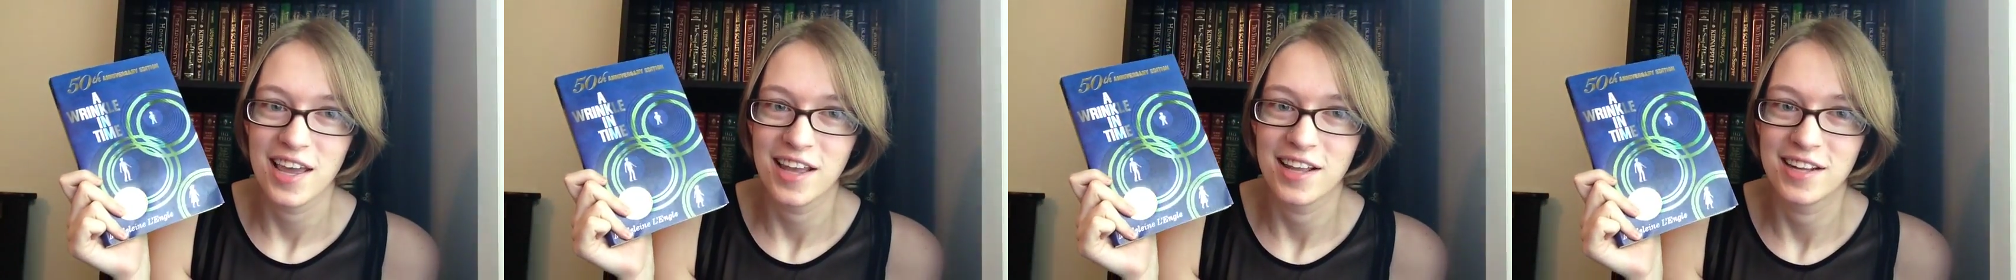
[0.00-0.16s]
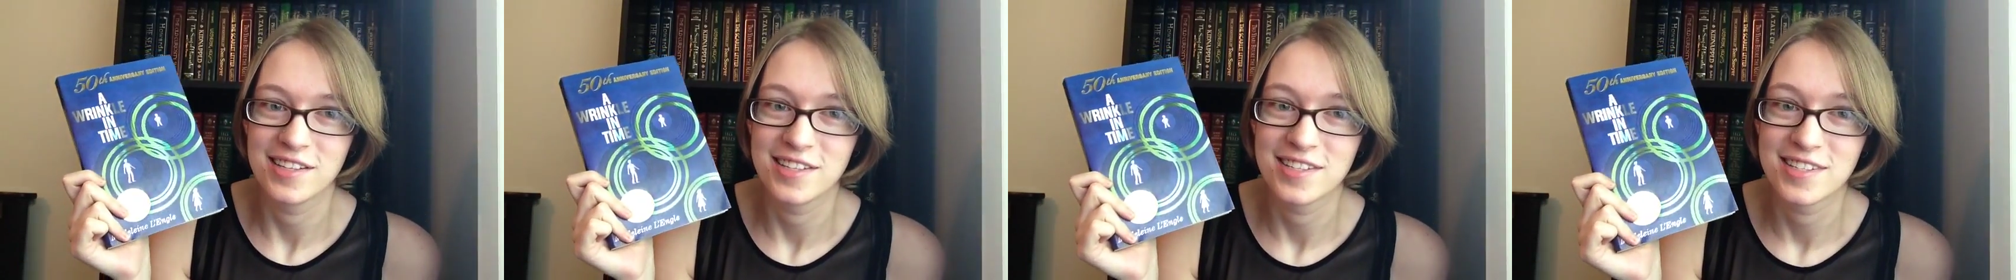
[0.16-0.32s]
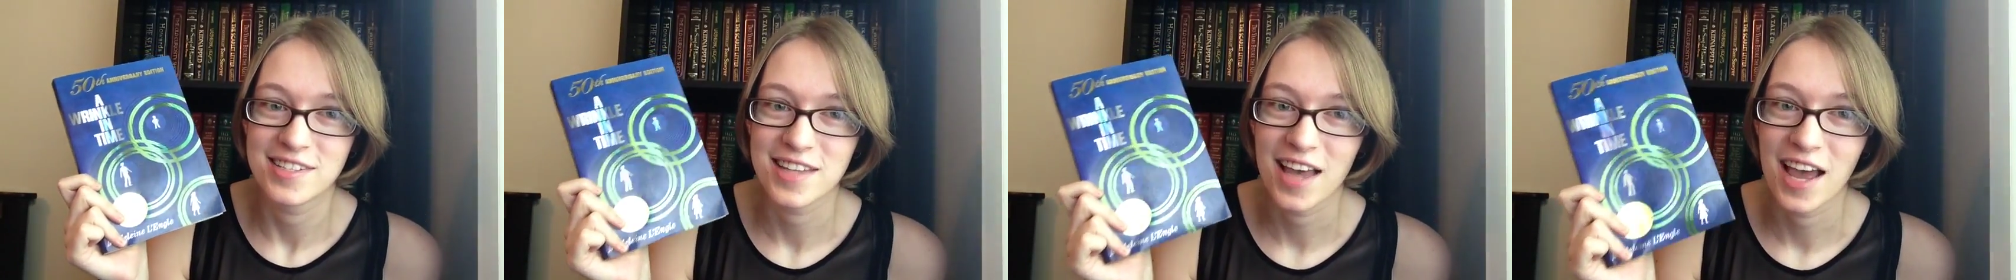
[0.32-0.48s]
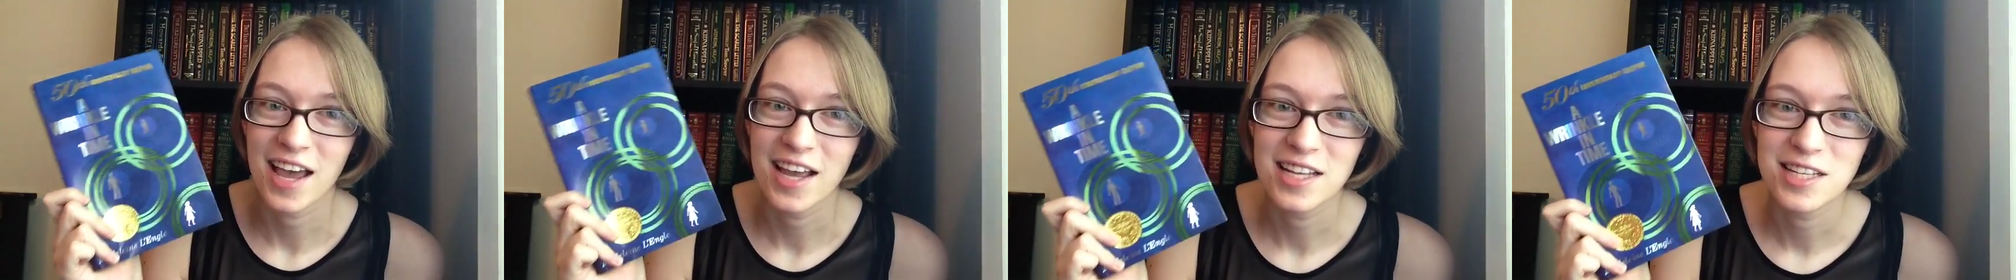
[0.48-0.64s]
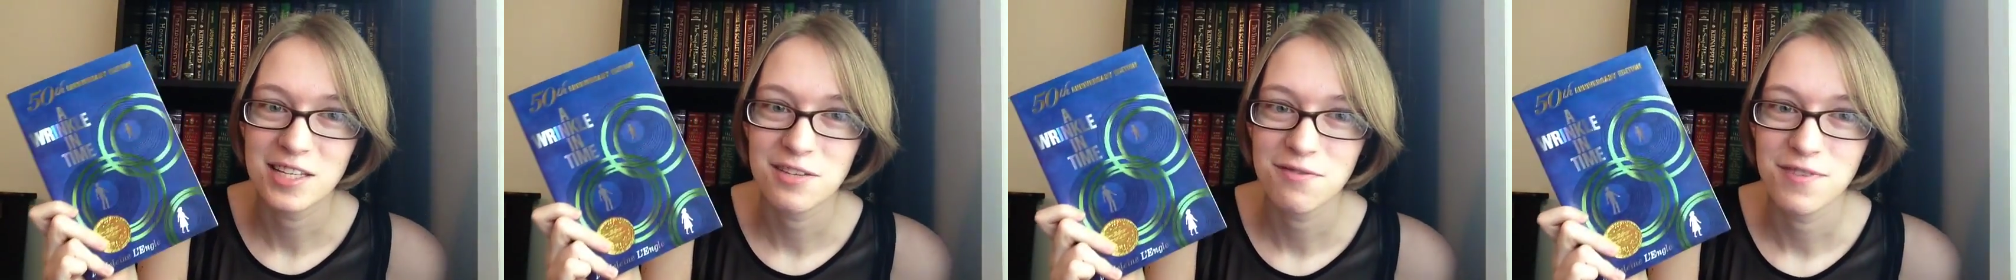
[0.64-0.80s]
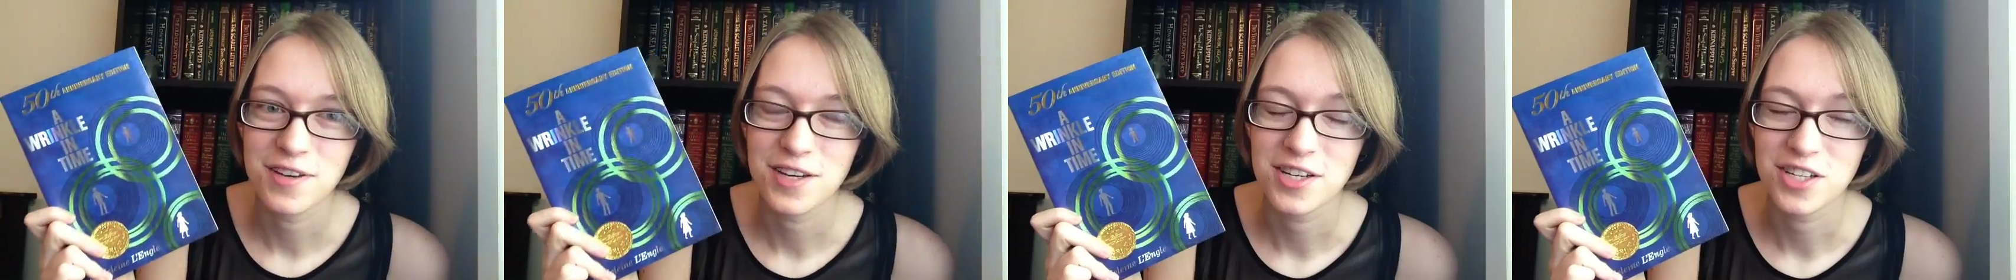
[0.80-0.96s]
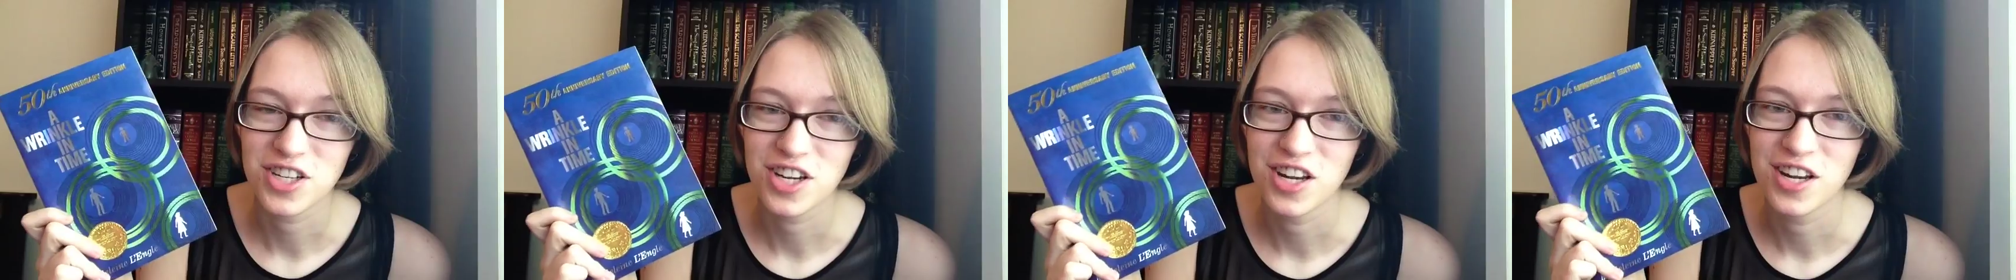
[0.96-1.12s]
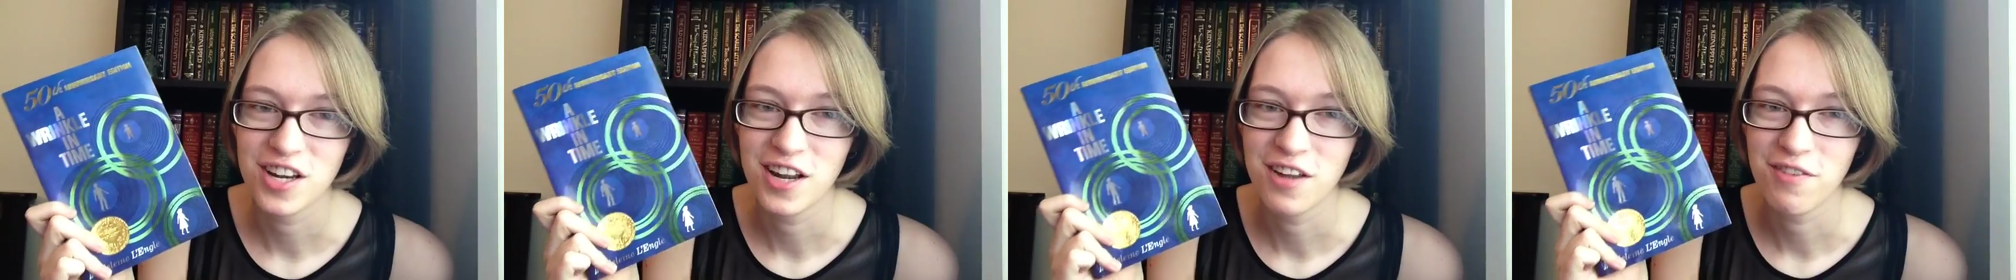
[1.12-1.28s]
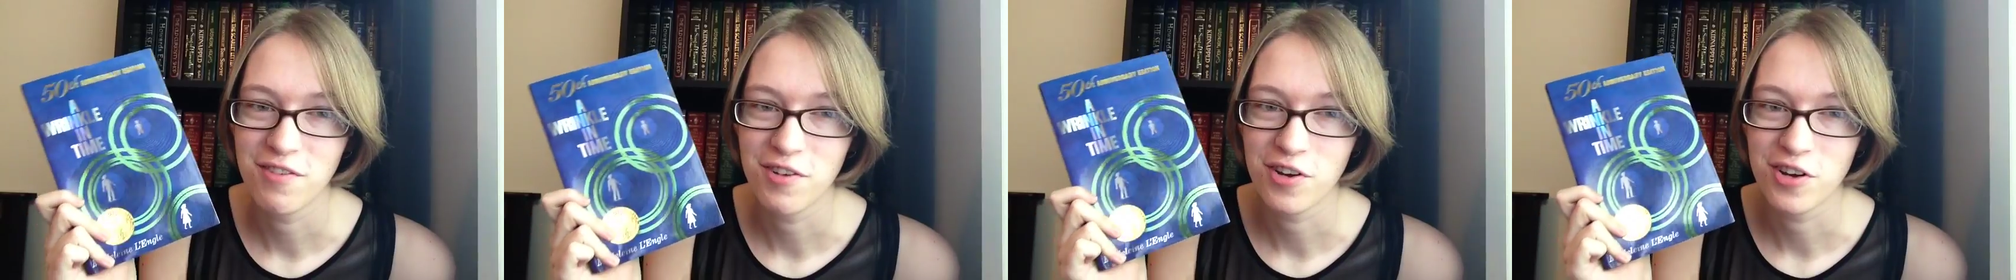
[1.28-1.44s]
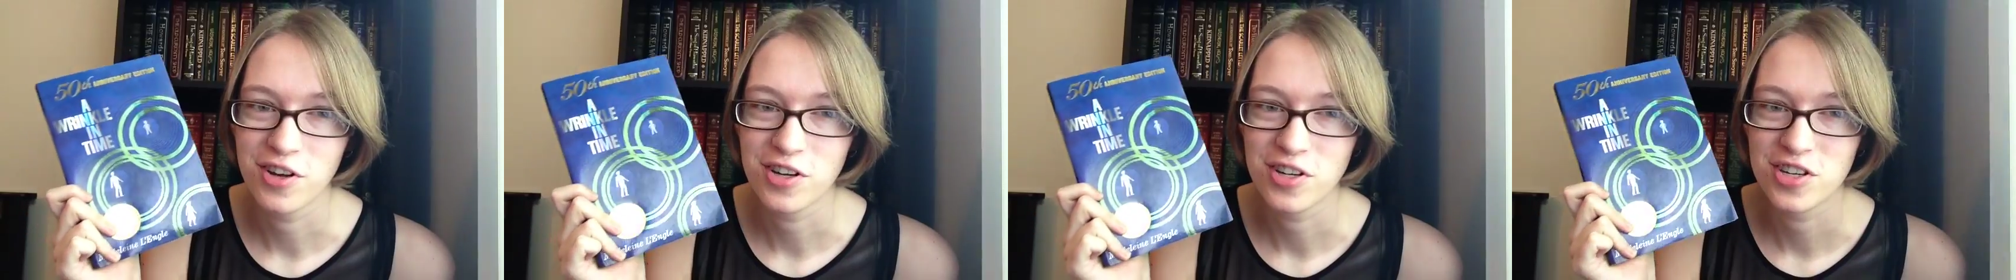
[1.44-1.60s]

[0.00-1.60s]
in science fiction, if you're